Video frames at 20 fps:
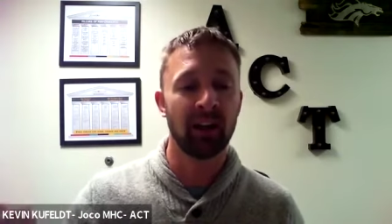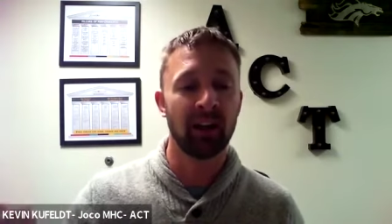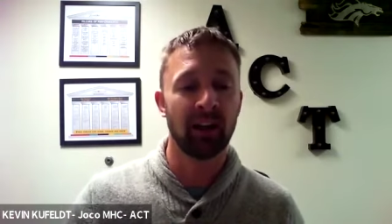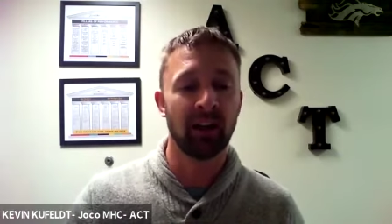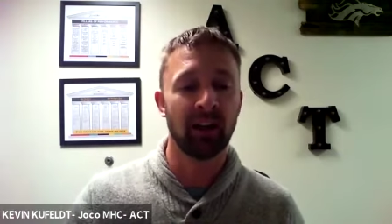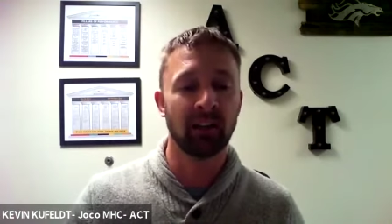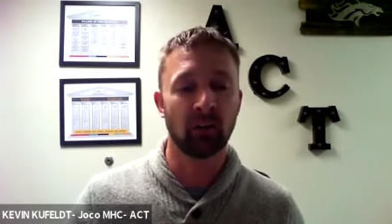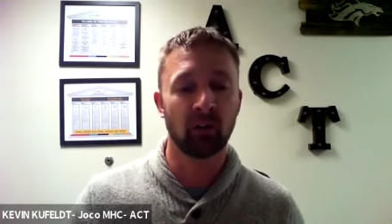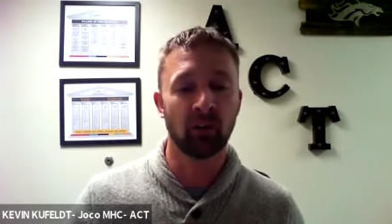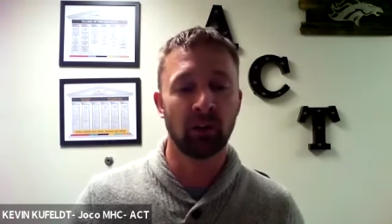
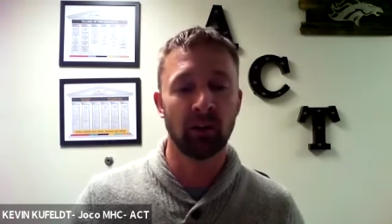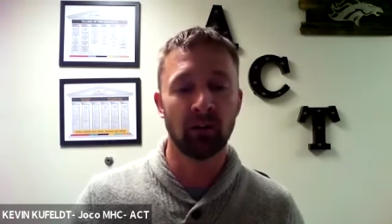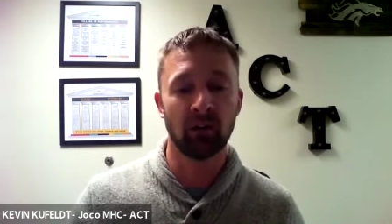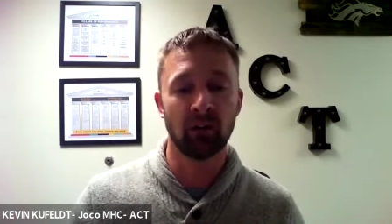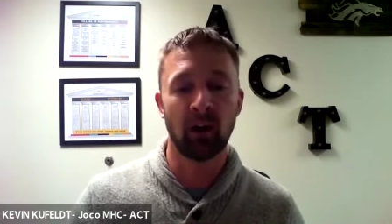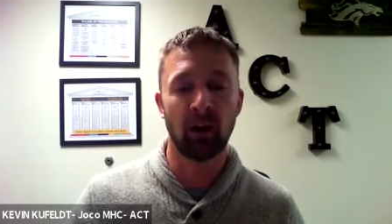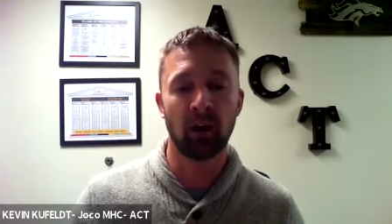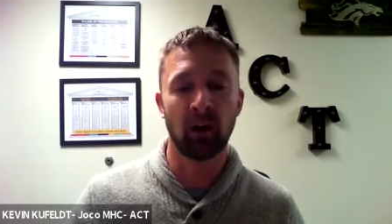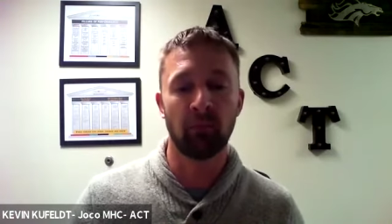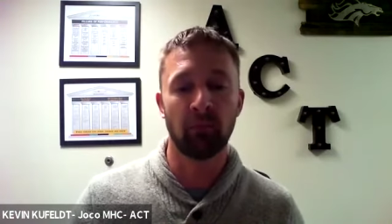It's only
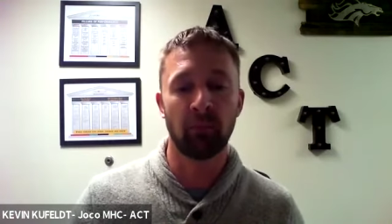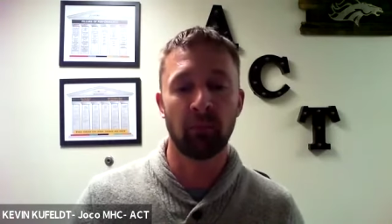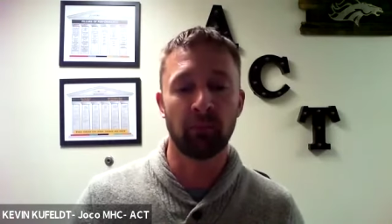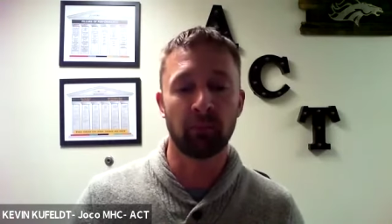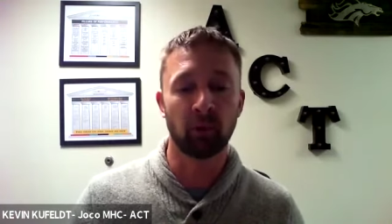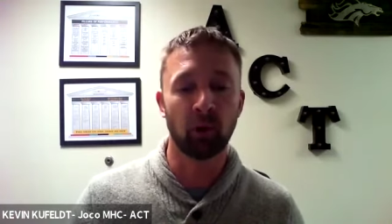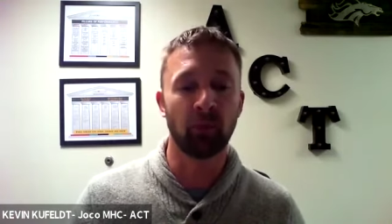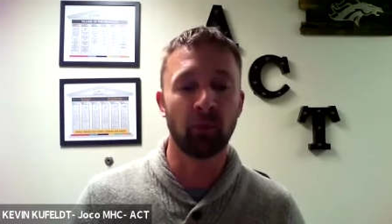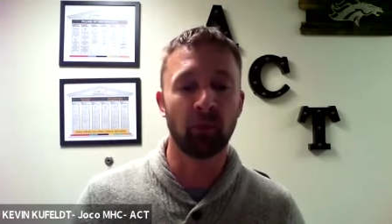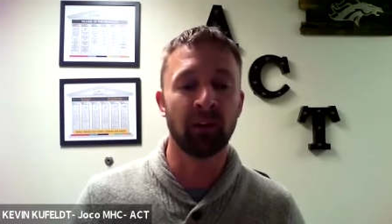um,
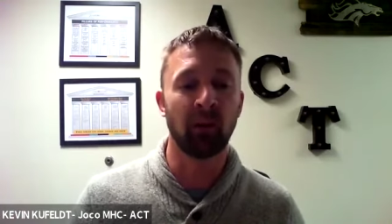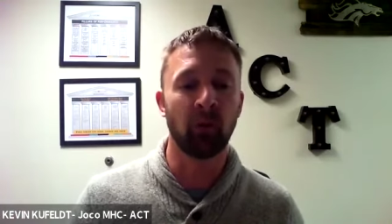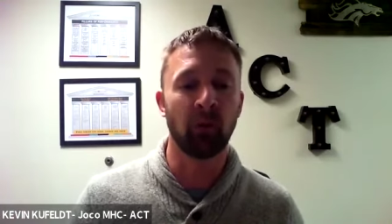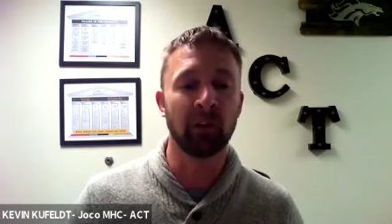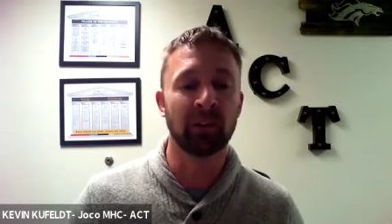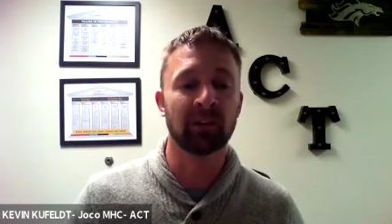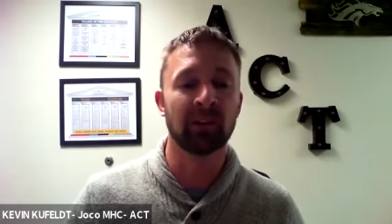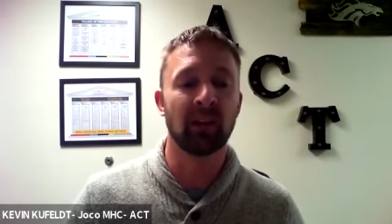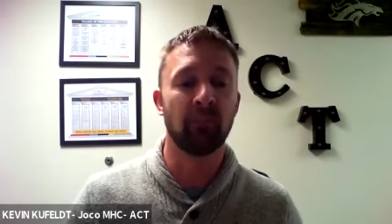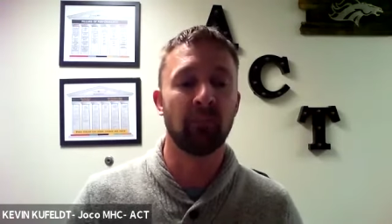appropriate that we
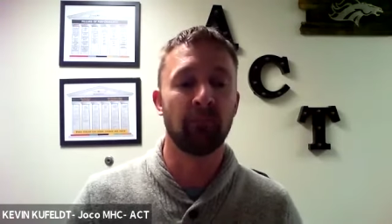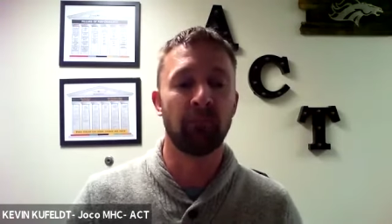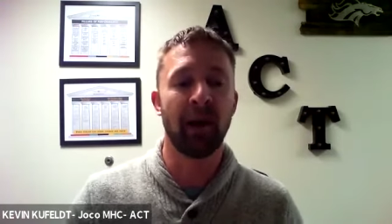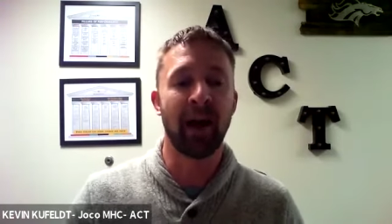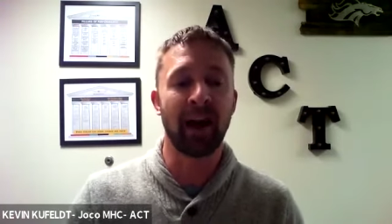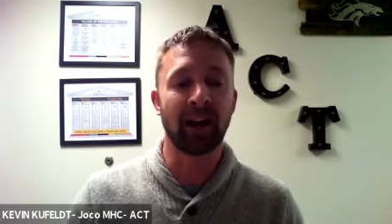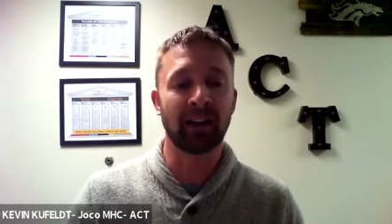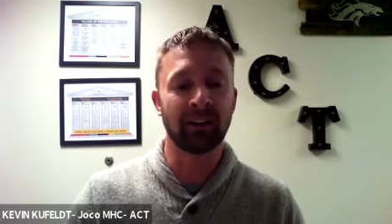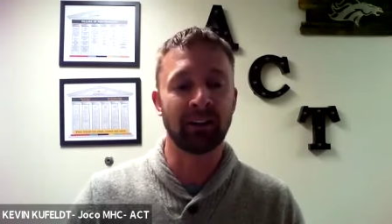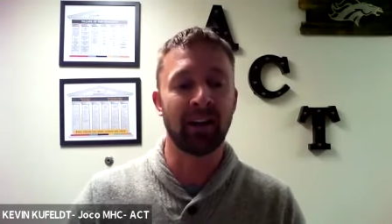send them
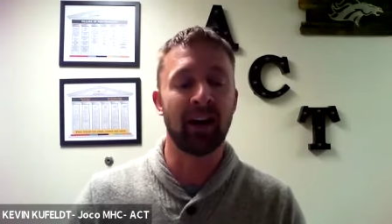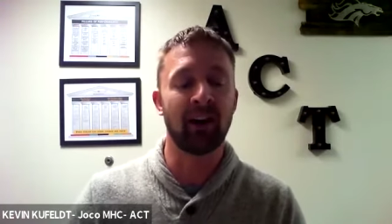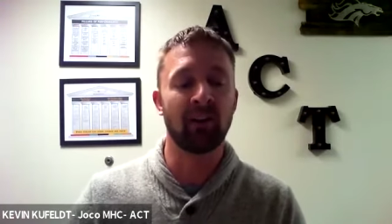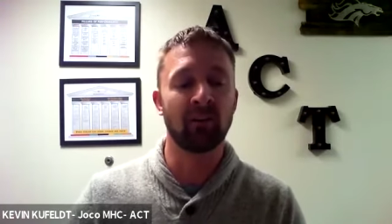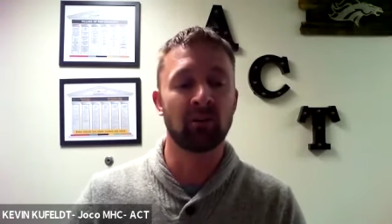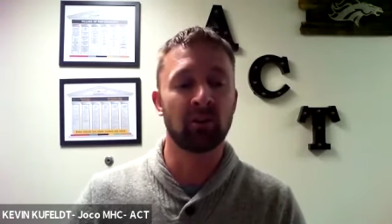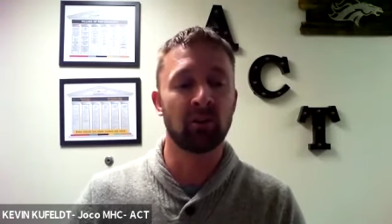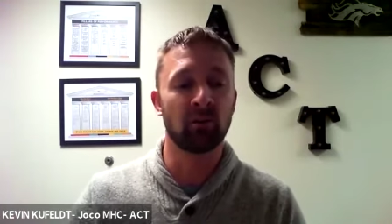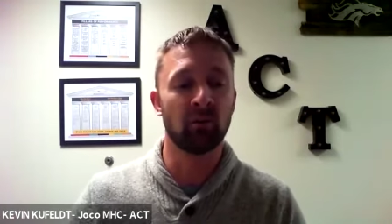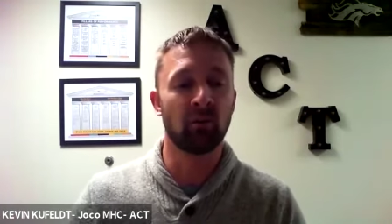back down
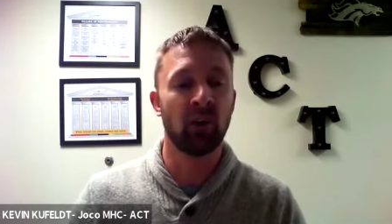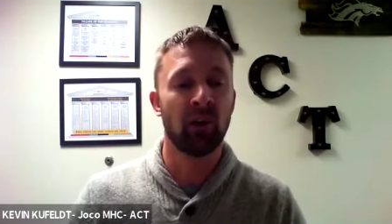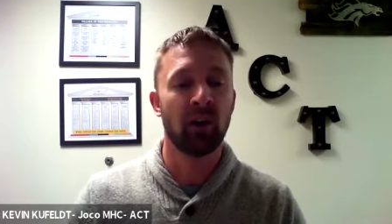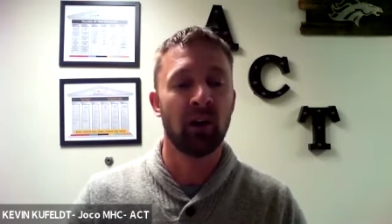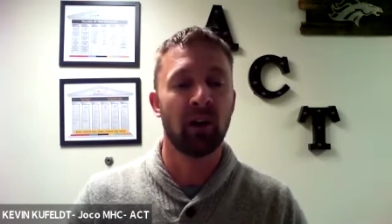to